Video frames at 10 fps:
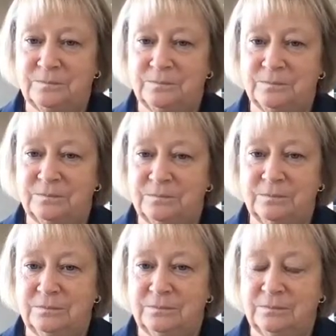
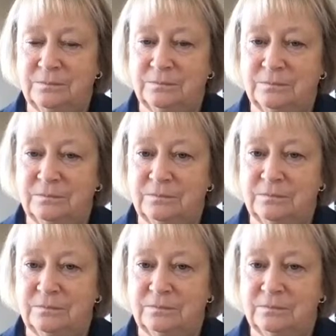
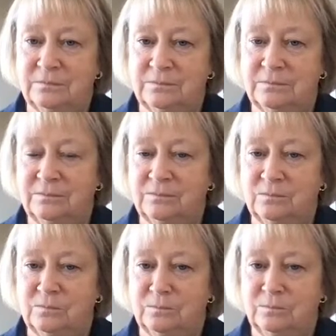
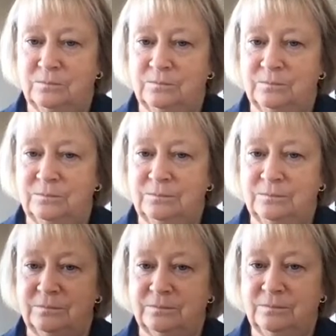
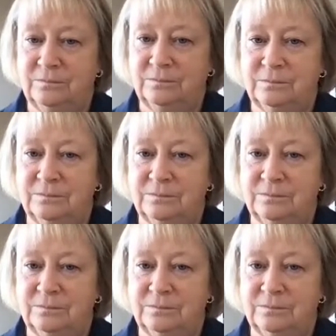This person isn't speaking.